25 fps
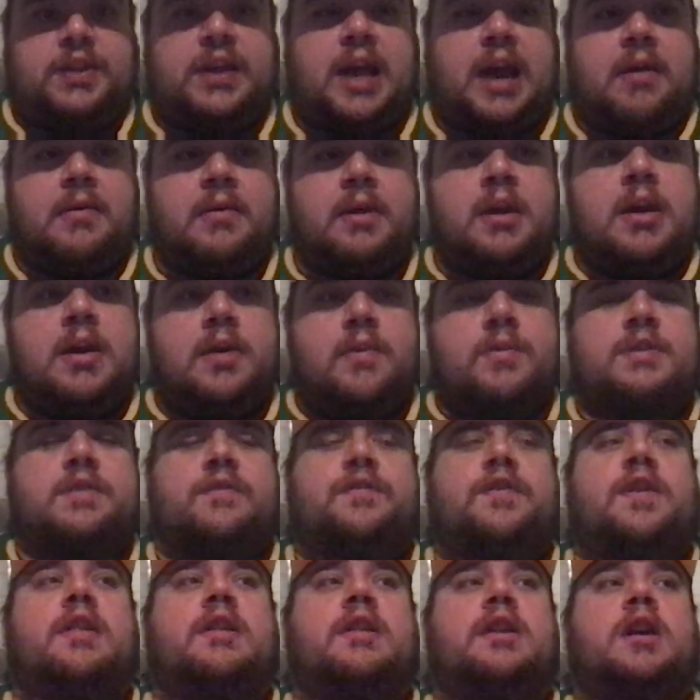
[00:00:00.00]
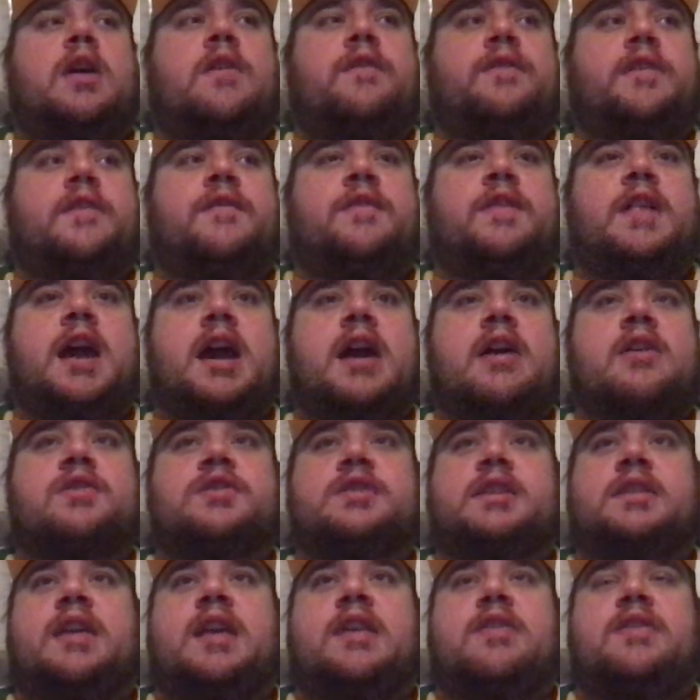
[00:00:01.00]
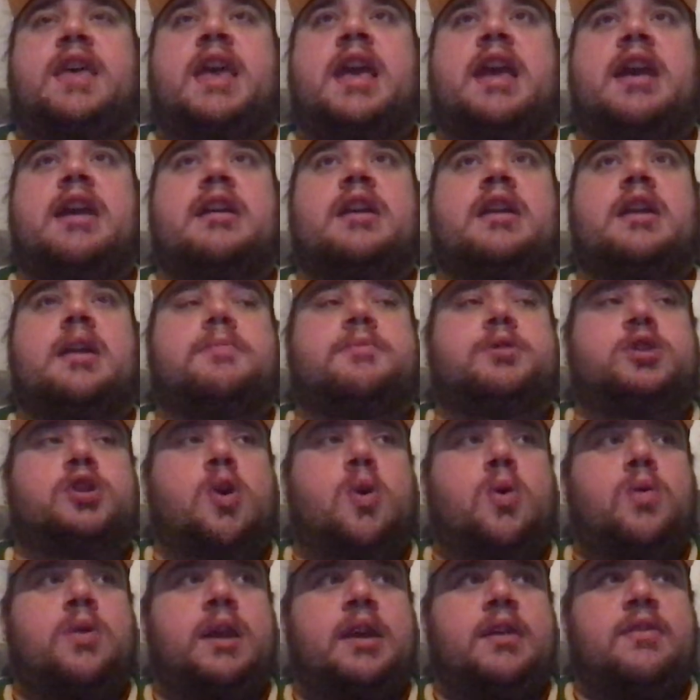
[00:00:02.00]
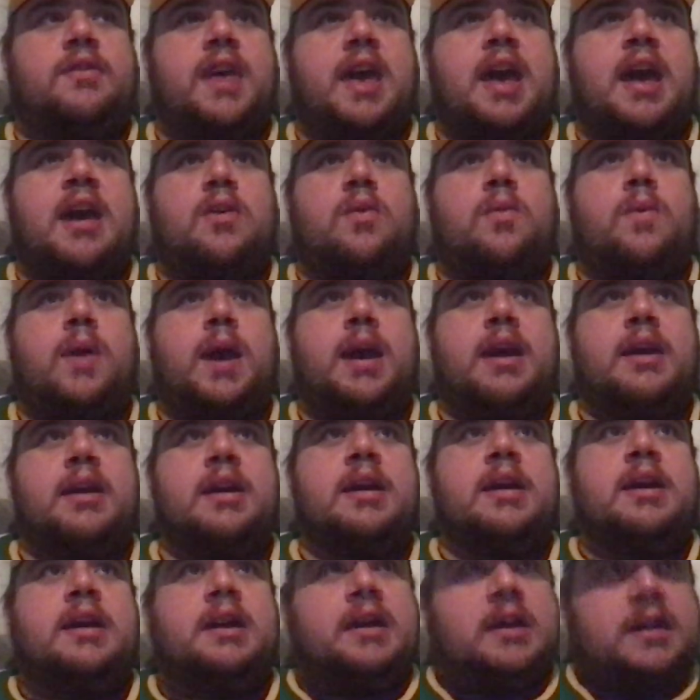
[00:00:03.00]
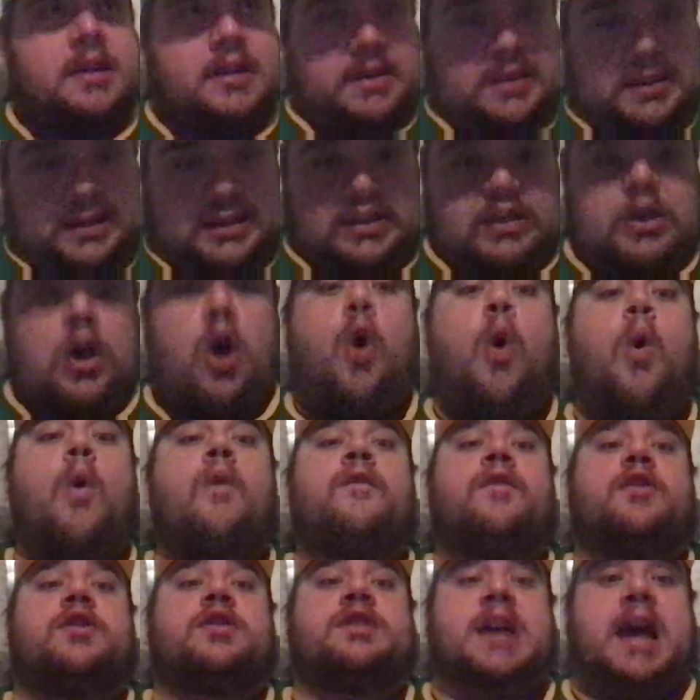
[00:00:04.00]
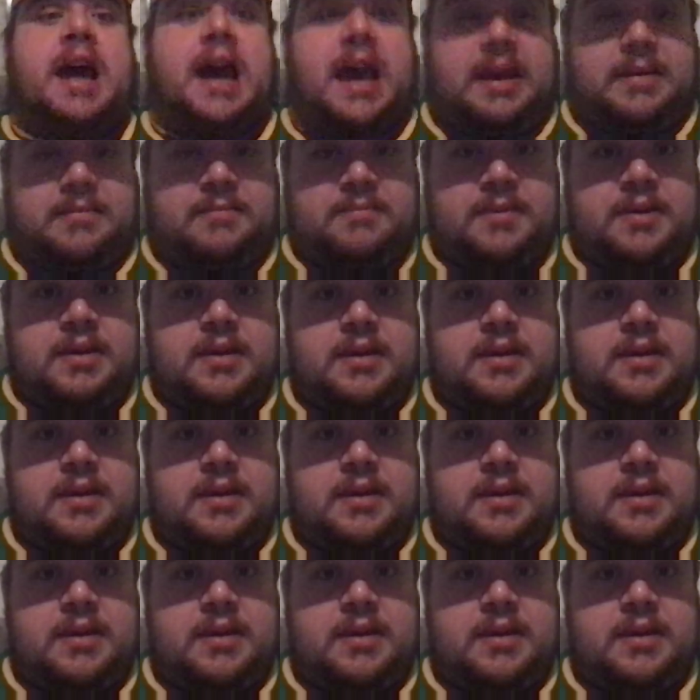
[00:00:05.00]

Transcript: Yeah, it was the Philadelphia Flyers, and then they ended up choking that away to overtime,